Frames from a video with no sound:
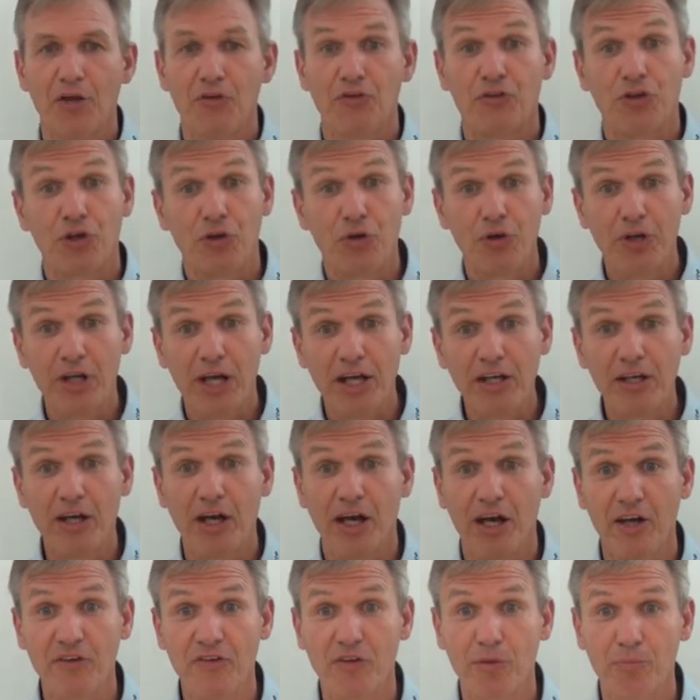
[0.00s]

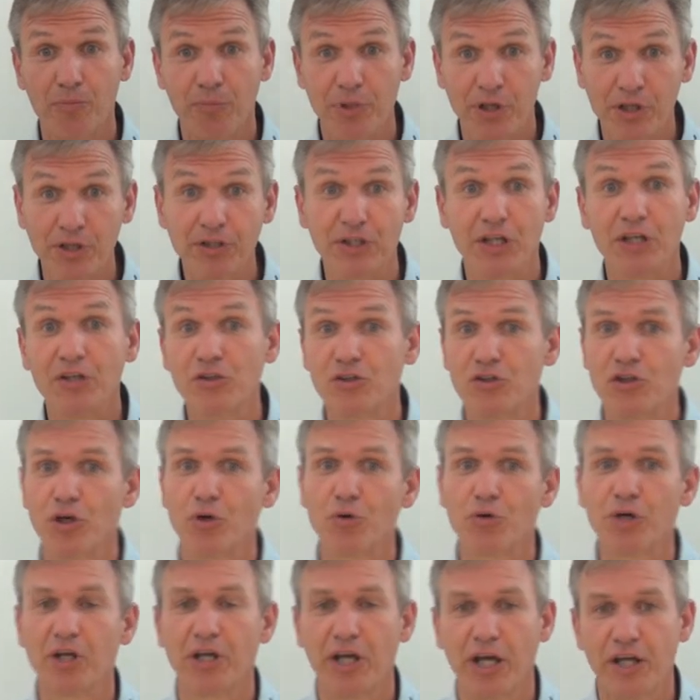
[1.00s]
SecurData has a built-in
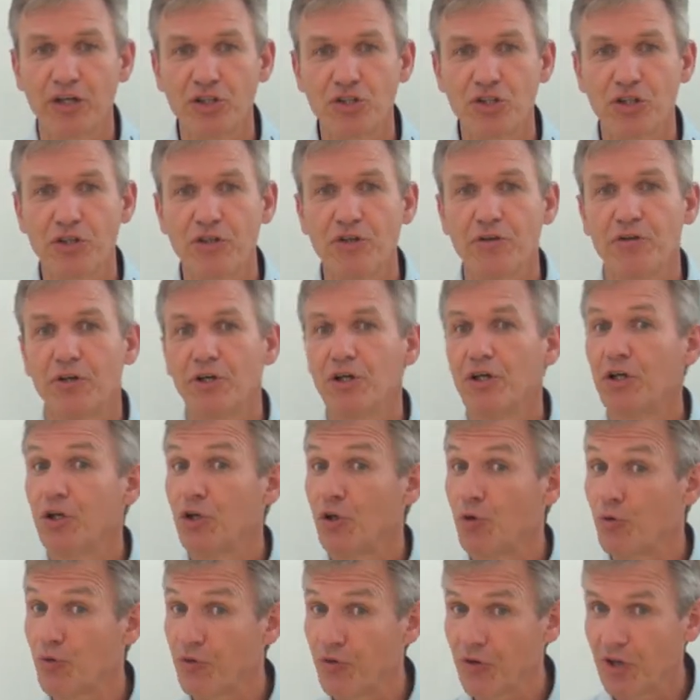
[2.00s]
token engine
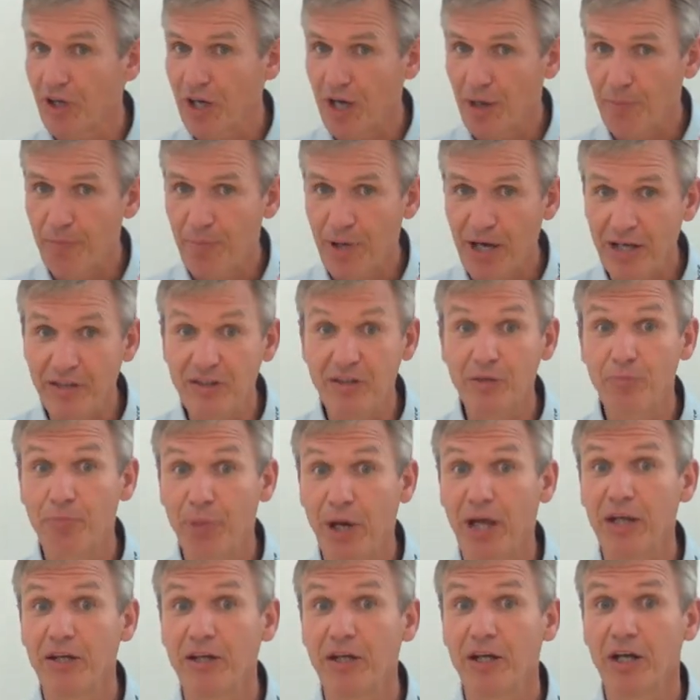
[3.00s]
using a
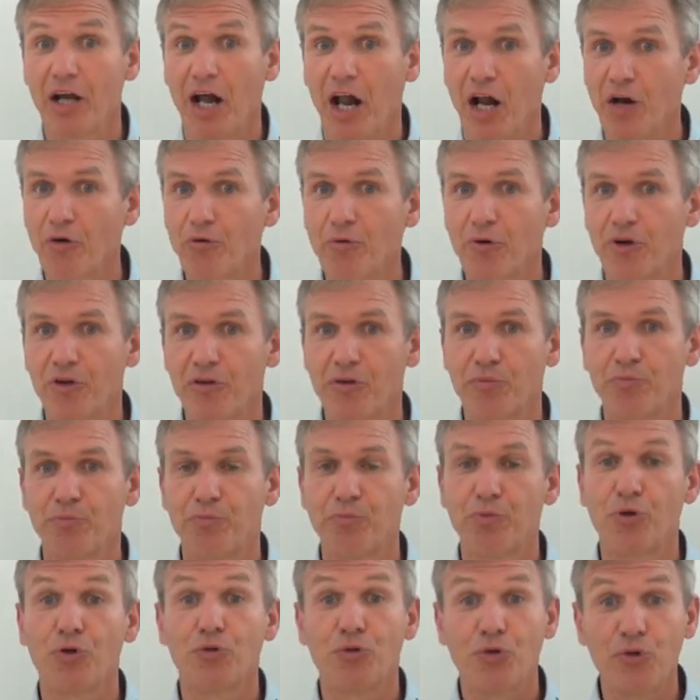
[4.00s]
patent-pending
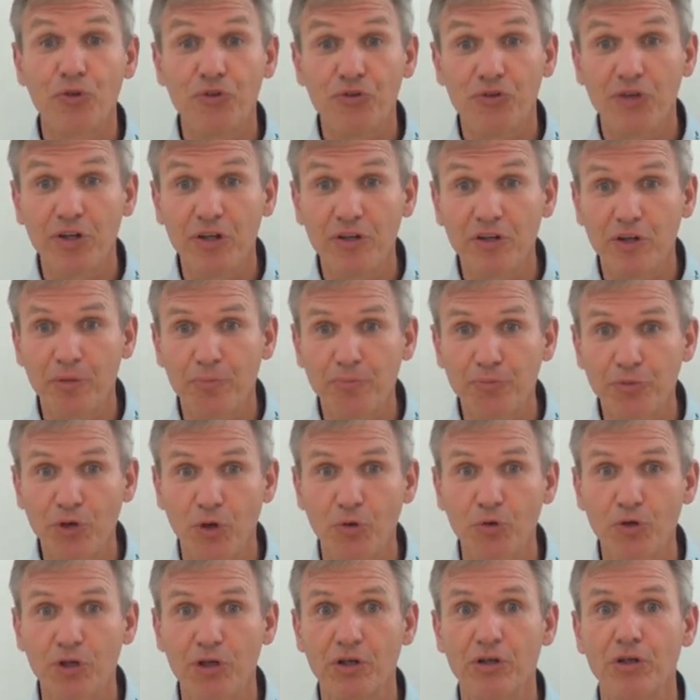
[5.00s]
algorithm producing the
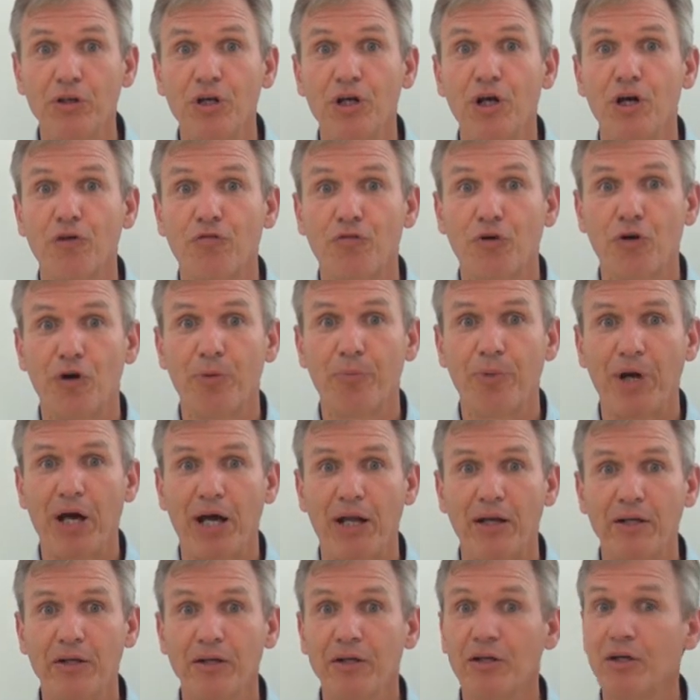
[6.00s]
token for a
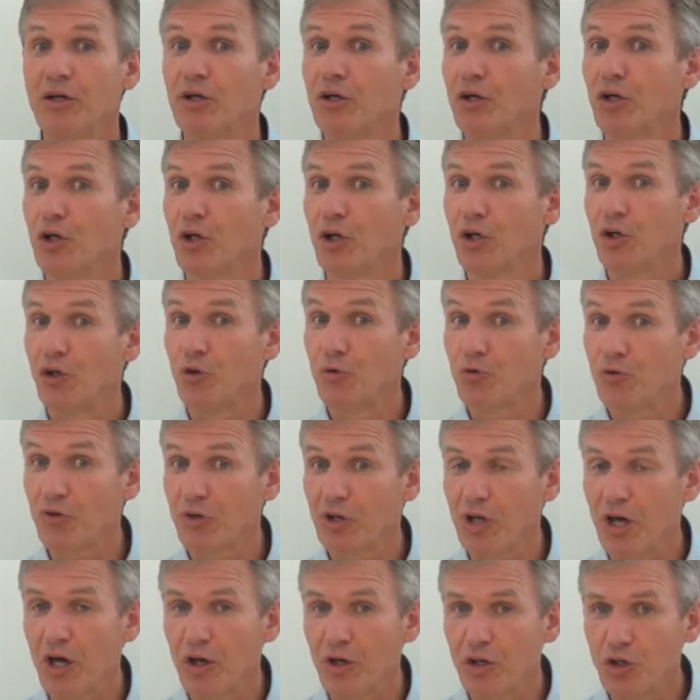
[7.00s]
PAN
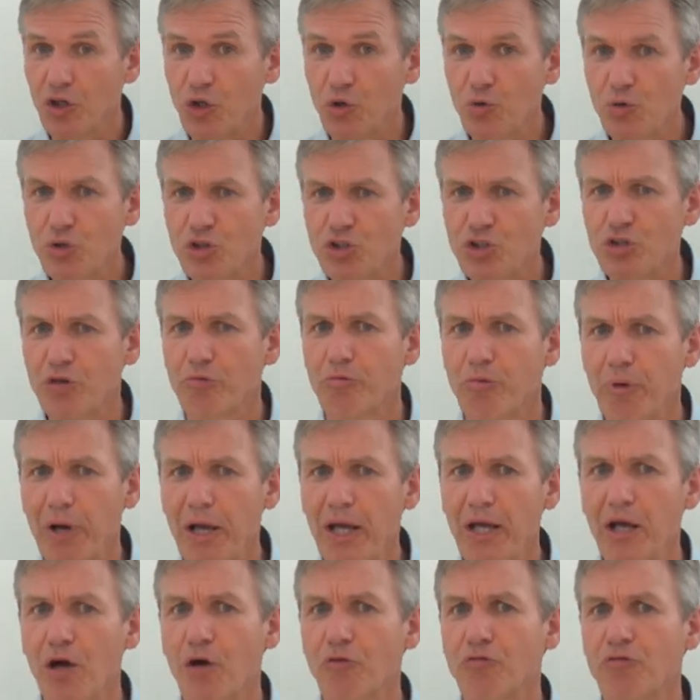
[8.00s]
using a huge
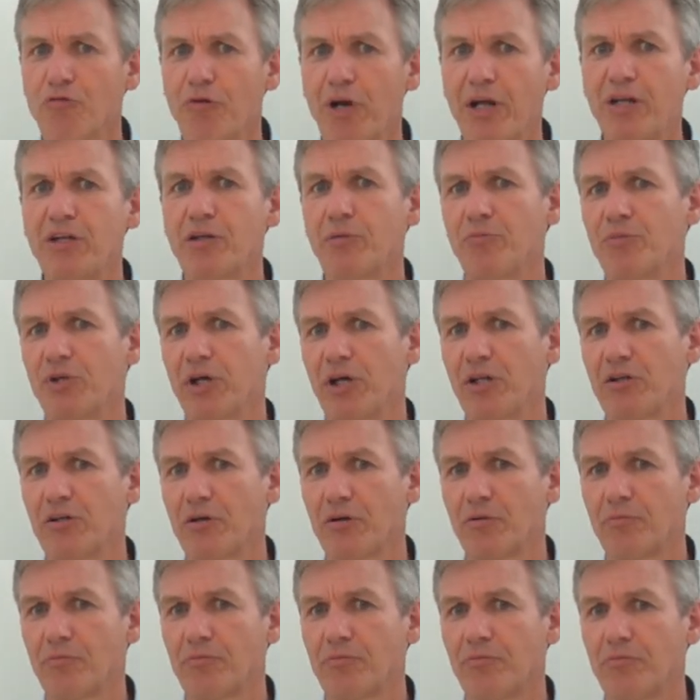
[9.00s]
array of random
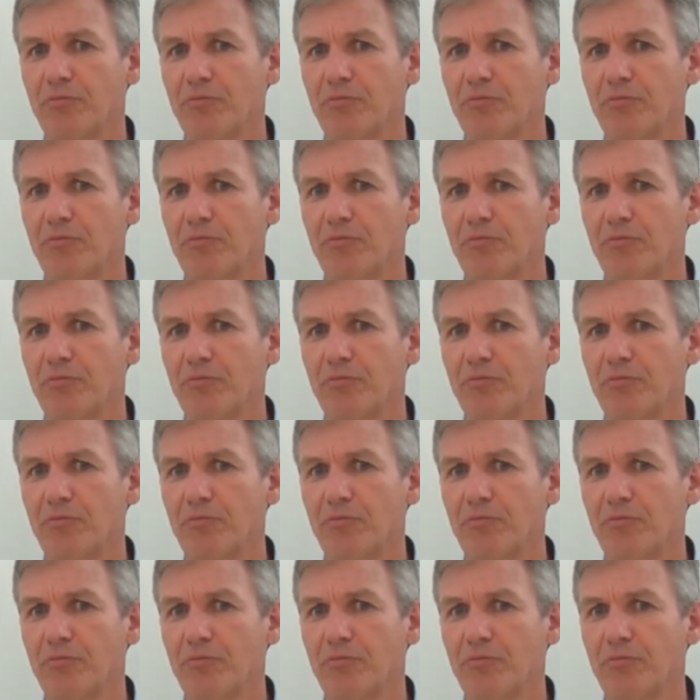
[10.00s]
data.